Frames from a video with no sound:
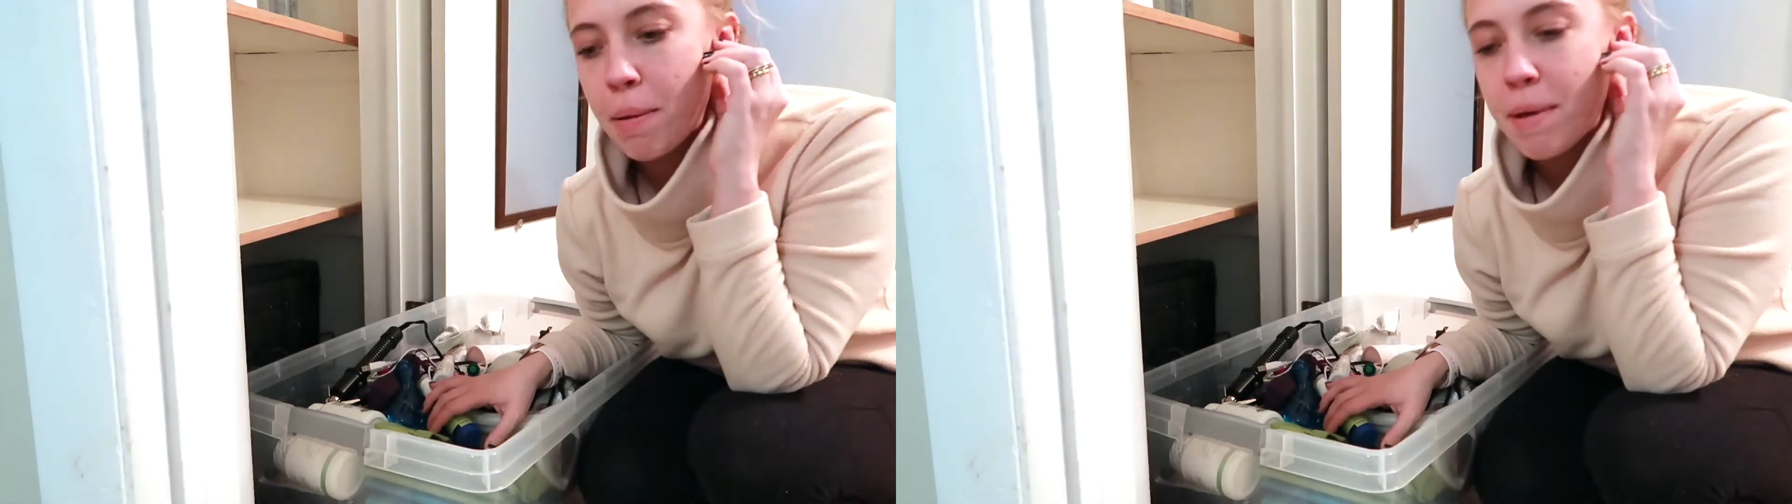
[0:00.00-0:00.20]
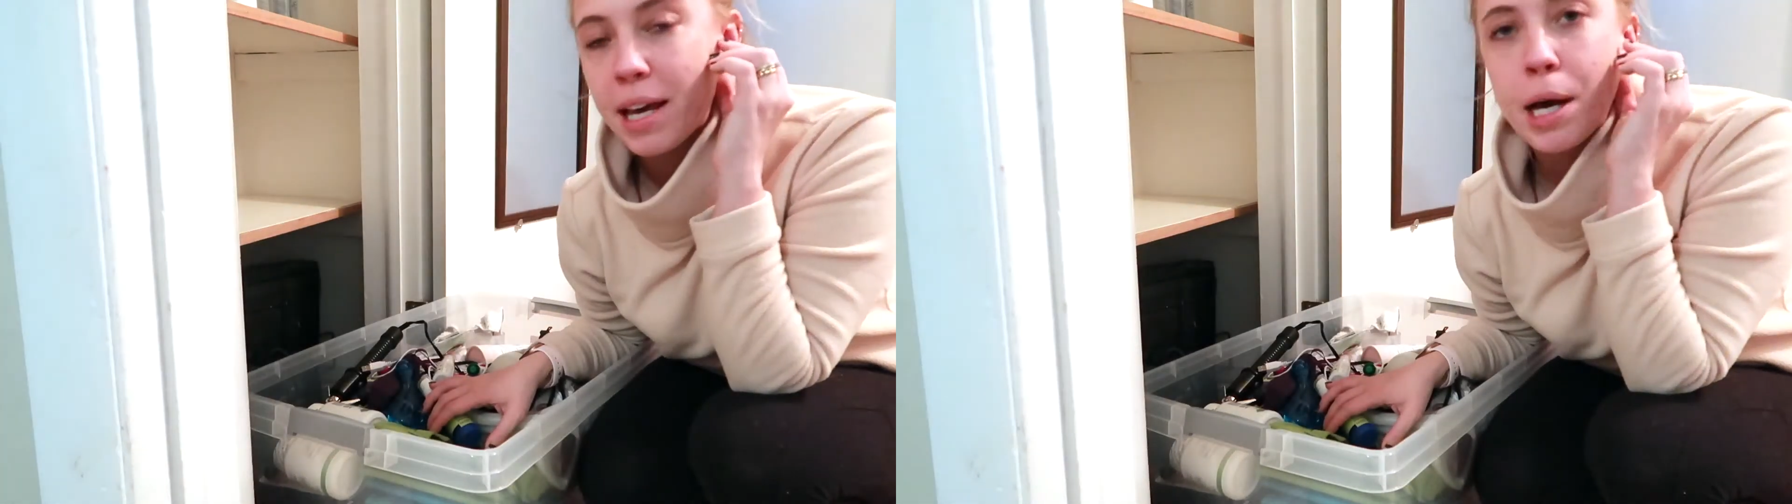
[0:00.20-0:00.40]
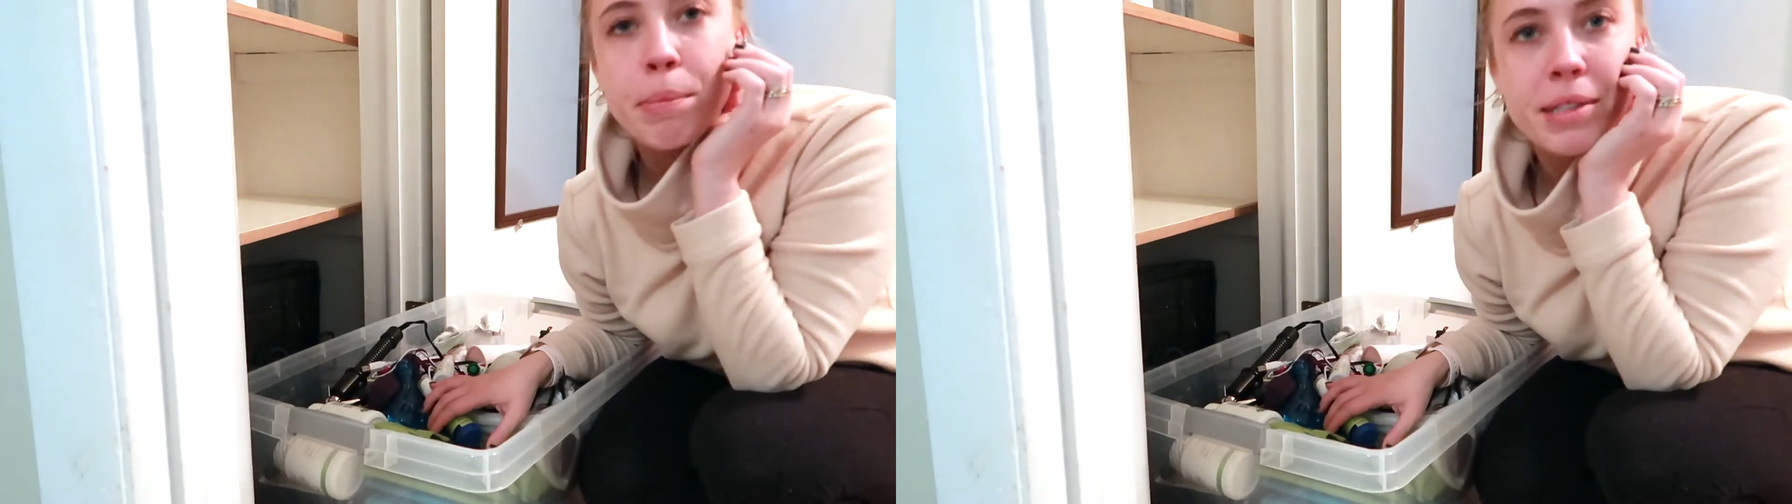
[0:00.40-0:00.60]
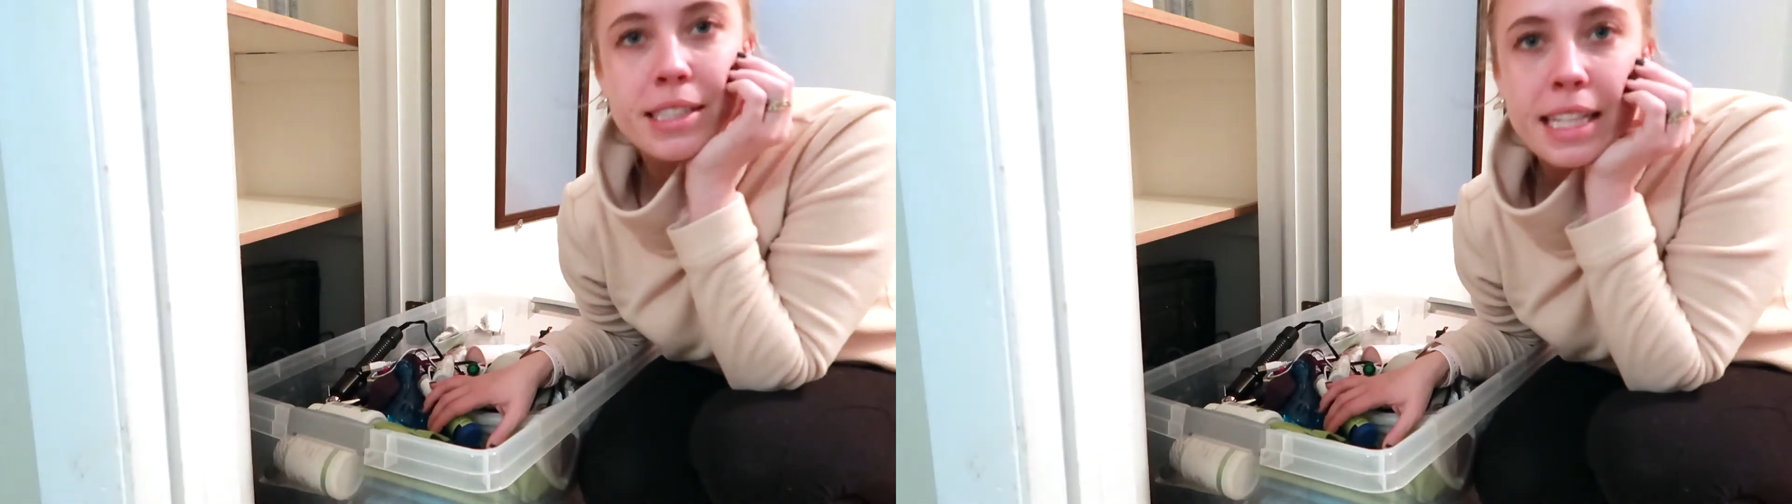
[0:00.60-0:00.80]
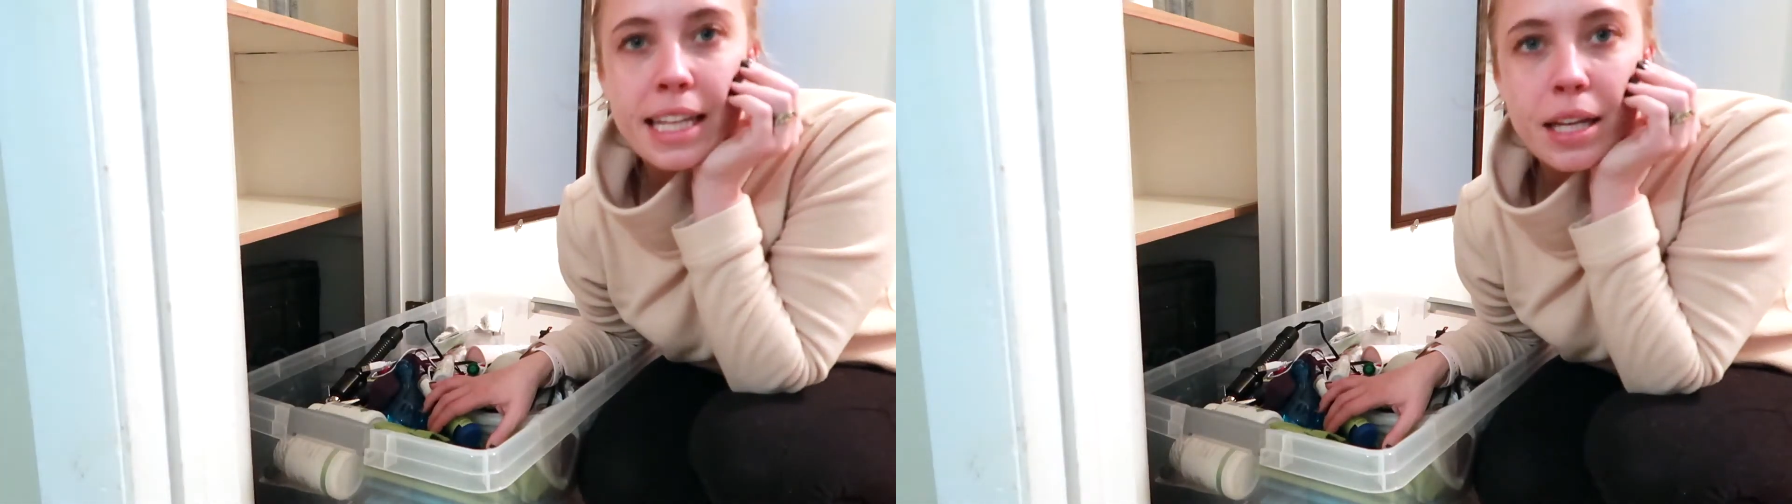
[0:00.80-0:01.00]
makeup and
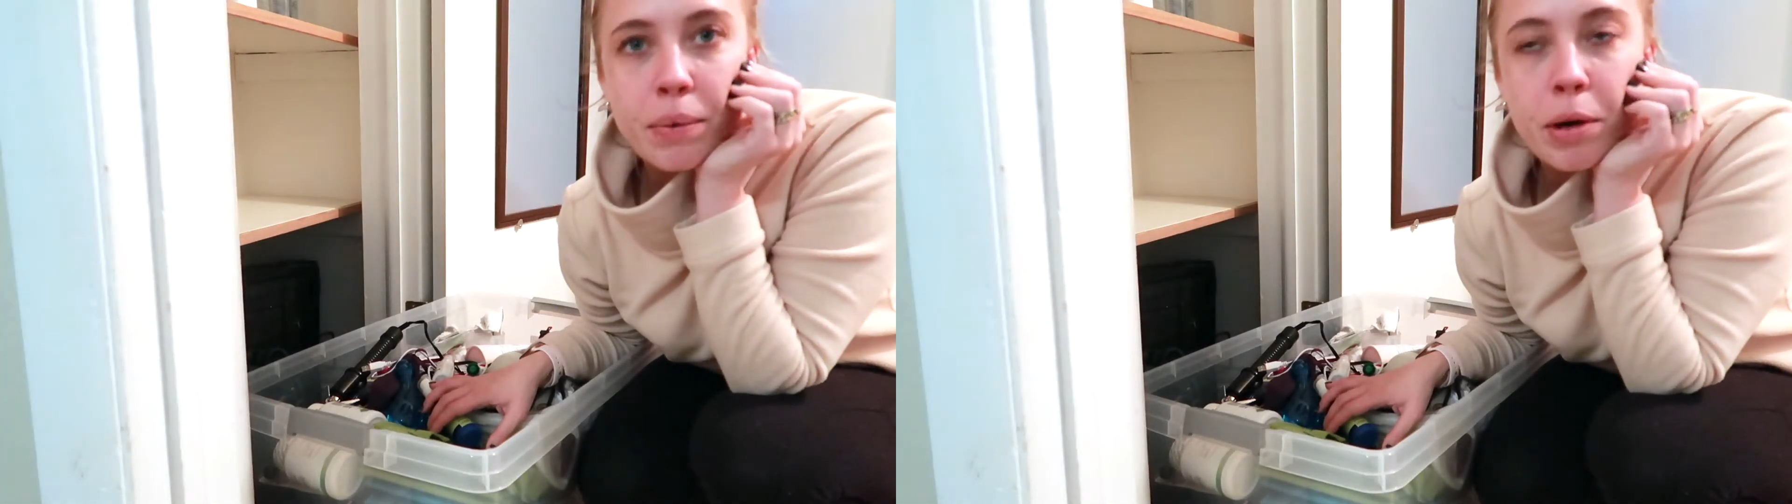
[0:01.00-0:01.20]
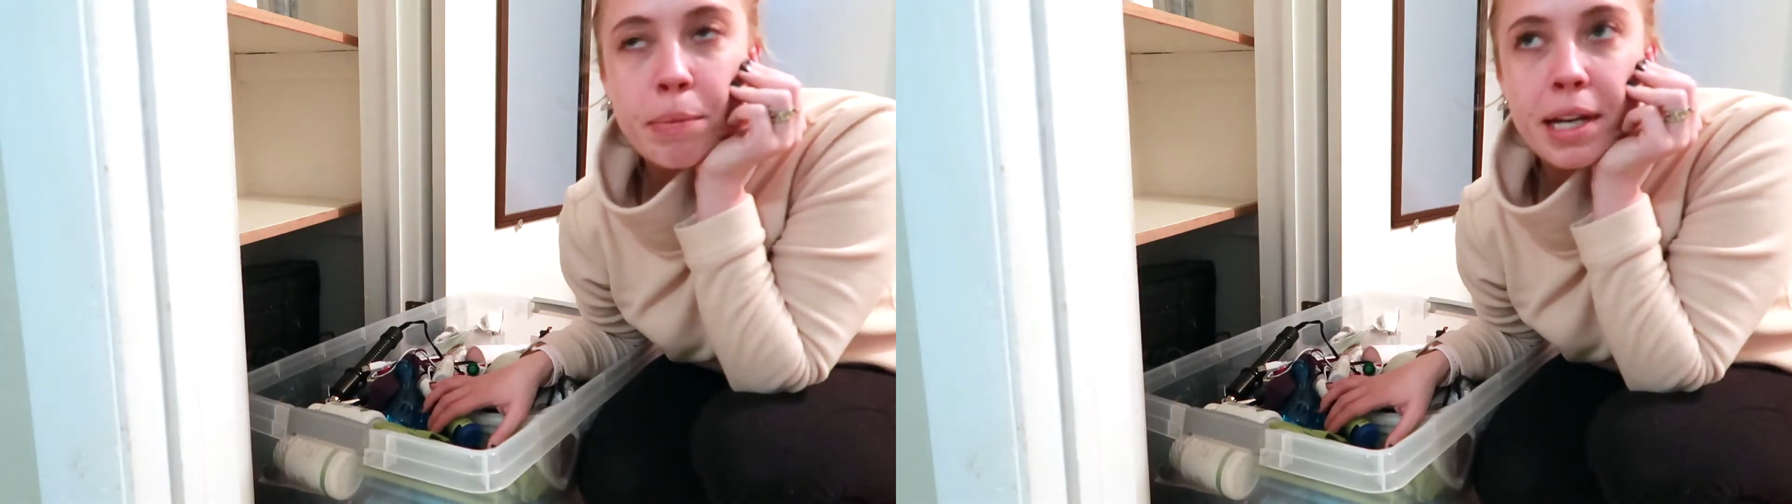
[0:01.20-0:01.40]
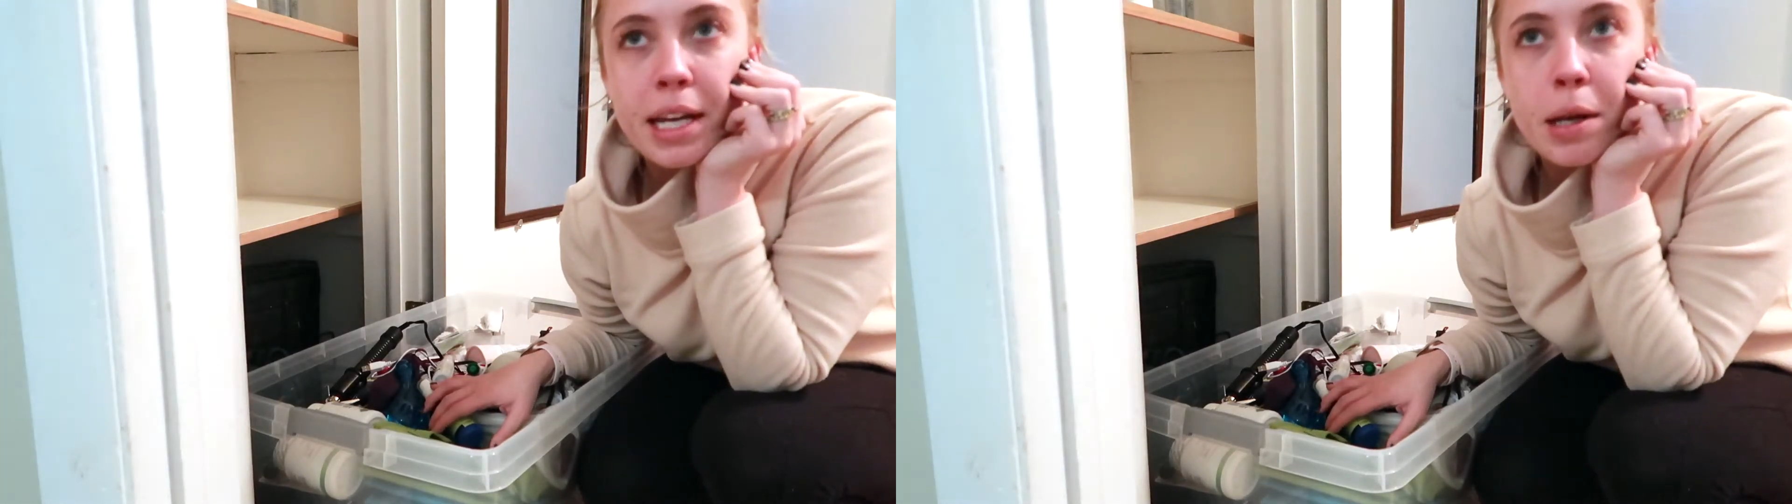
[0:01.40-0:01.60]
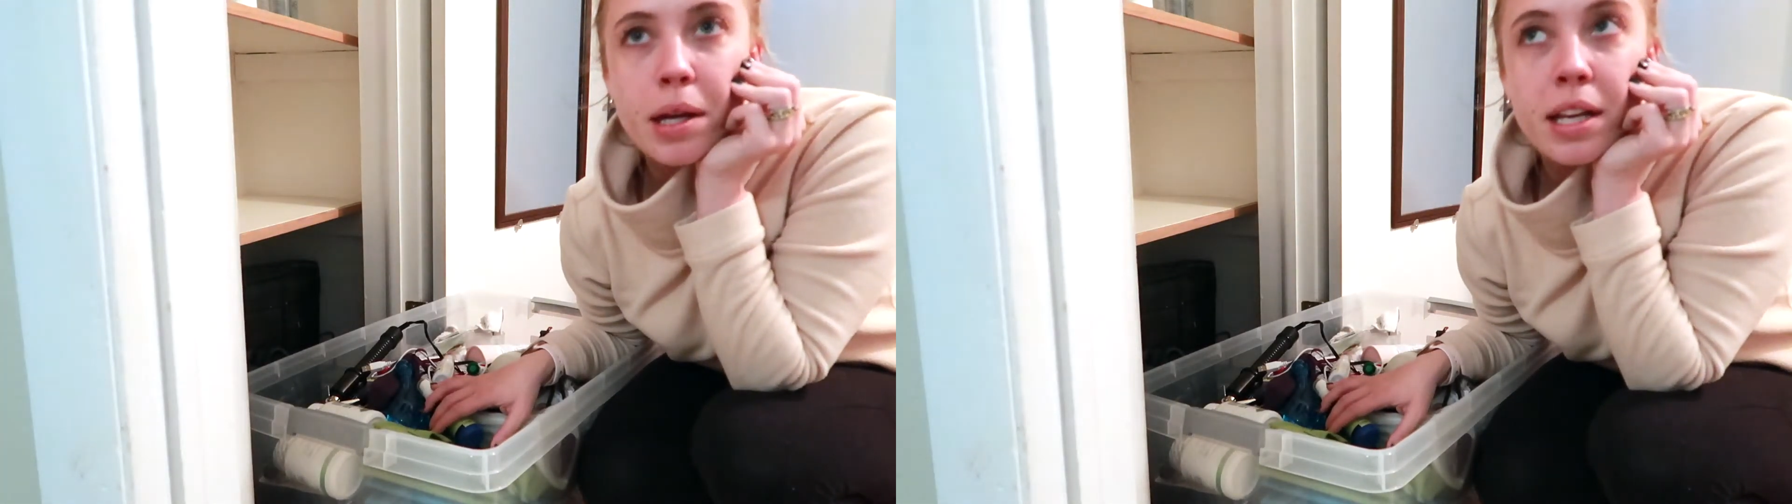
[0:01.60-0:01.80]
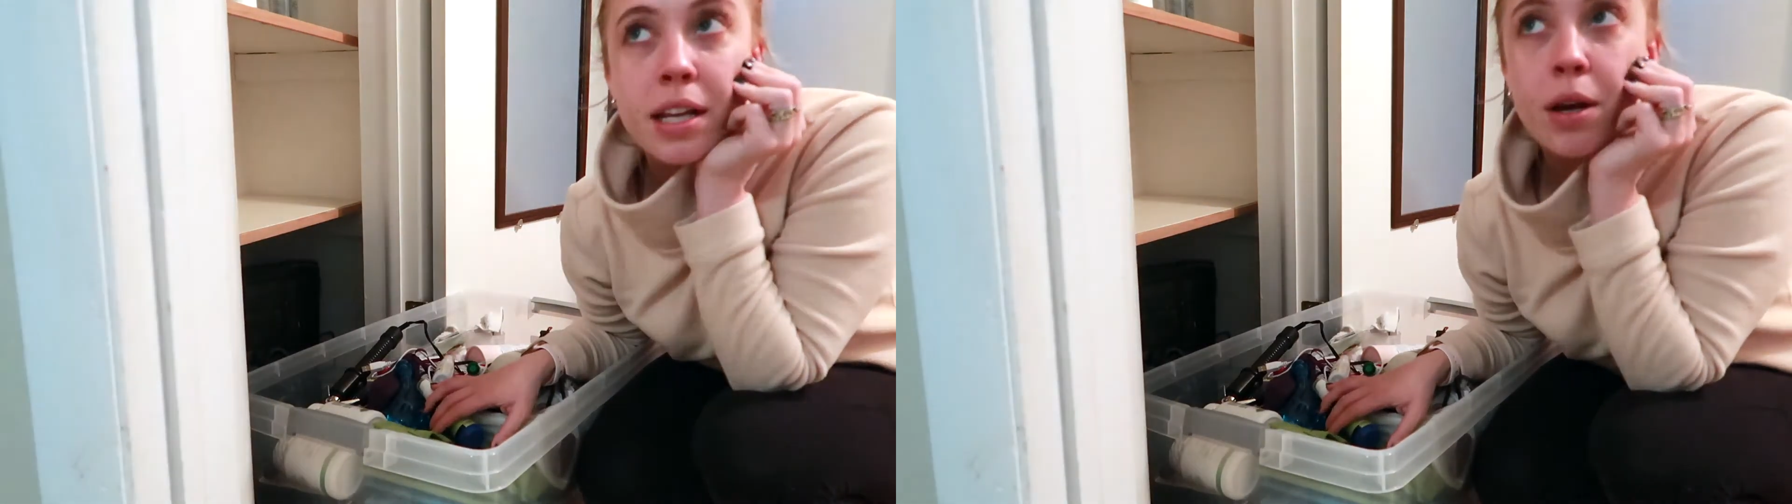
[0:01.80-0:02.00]
say like what am I gonna